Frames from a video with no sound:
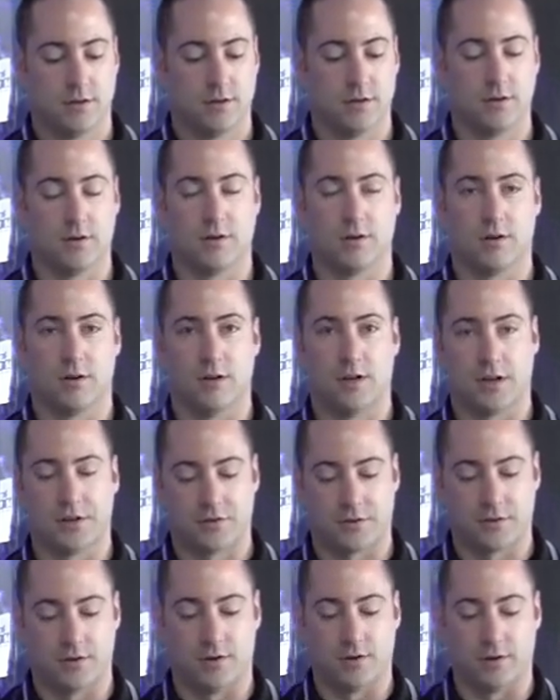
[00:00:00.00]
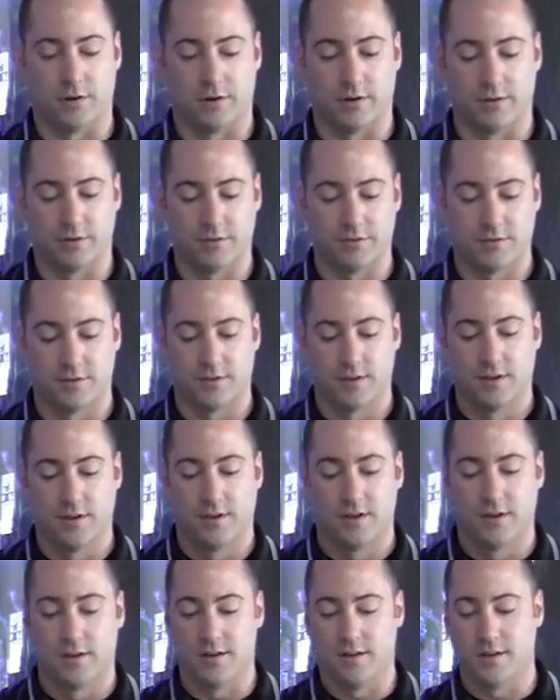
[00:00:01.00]
your electrical harness,
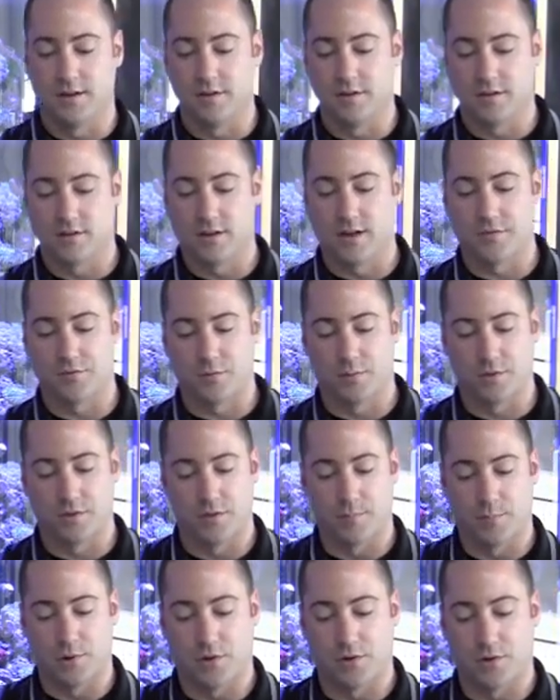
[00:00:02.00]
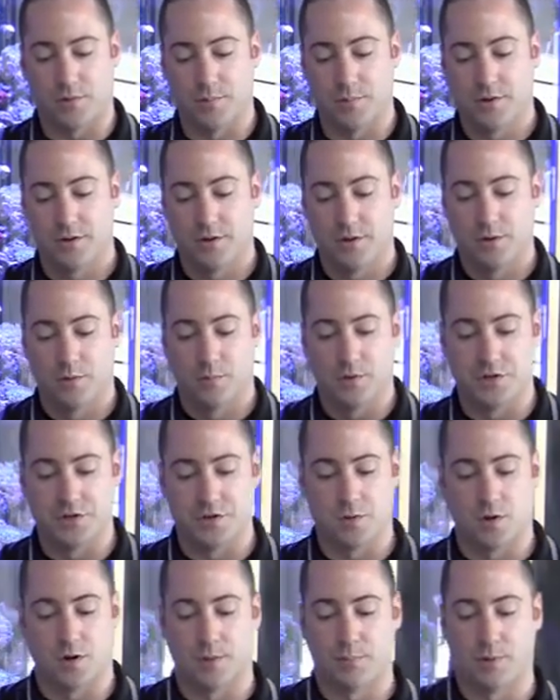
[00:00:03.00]
and then you're left with the bulb
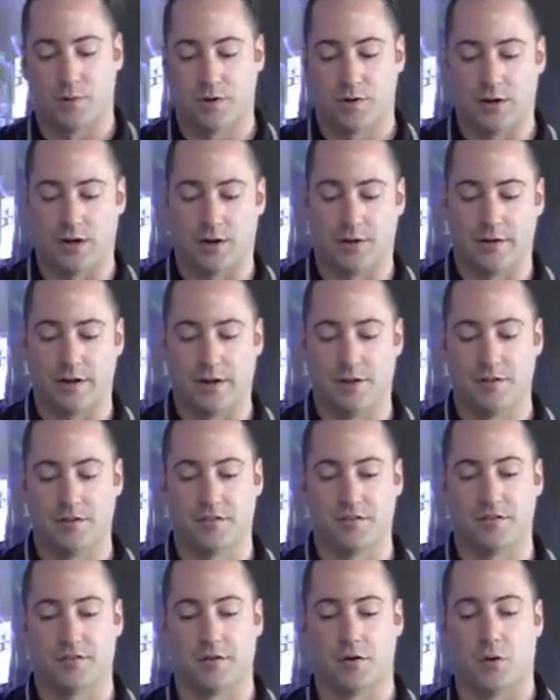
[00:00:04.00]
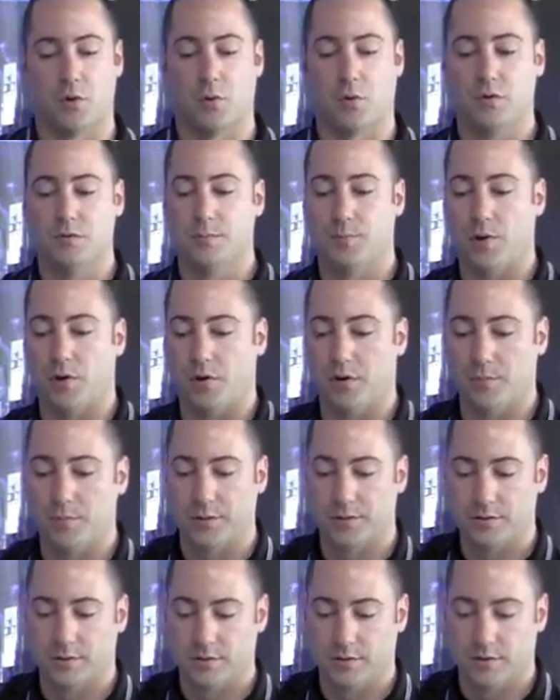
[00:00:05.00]
which you want to pull out. Now this is an old
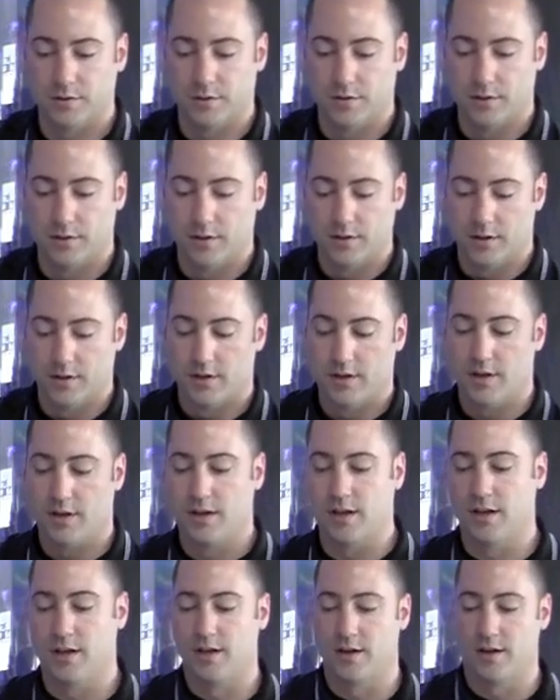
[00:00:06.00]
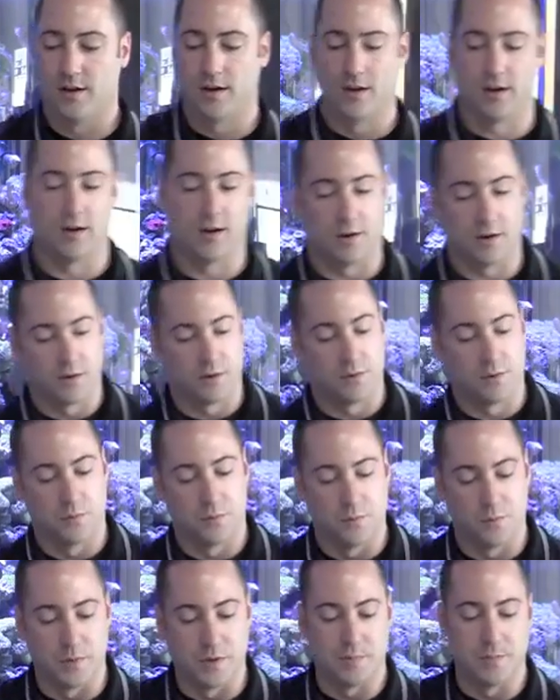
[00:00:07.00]
bulb, and
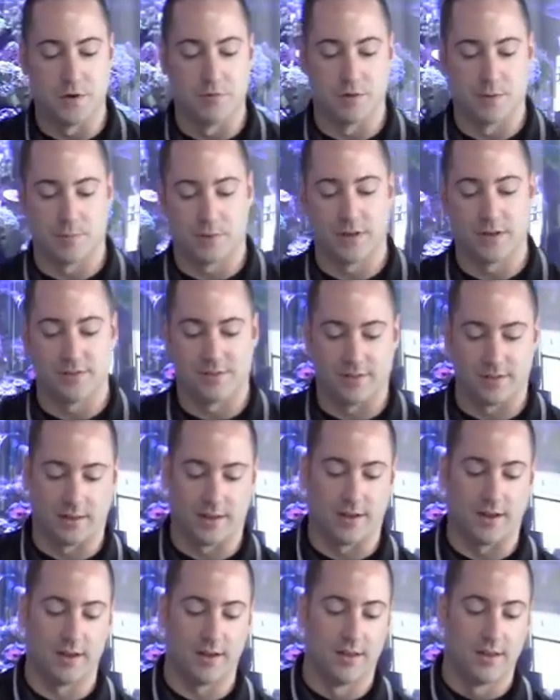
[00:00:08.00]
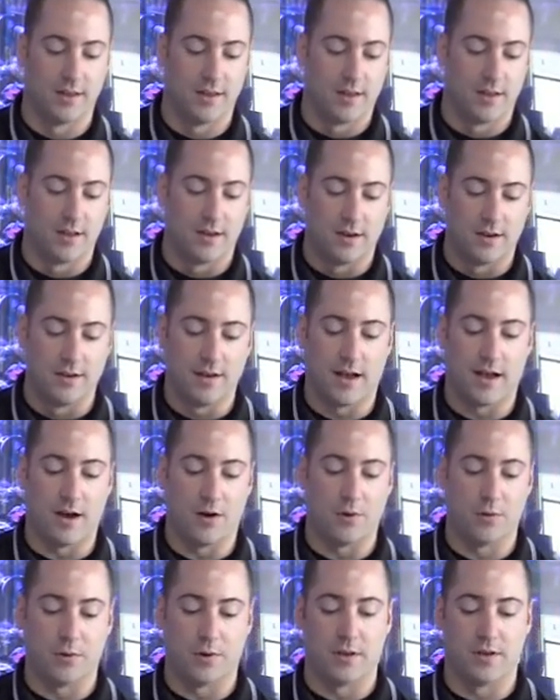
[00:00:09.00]
we'd be replacing that.
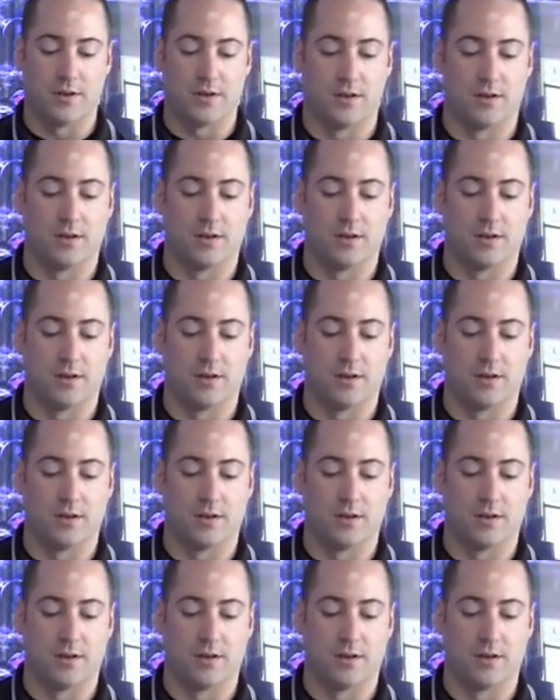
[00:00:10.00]
Now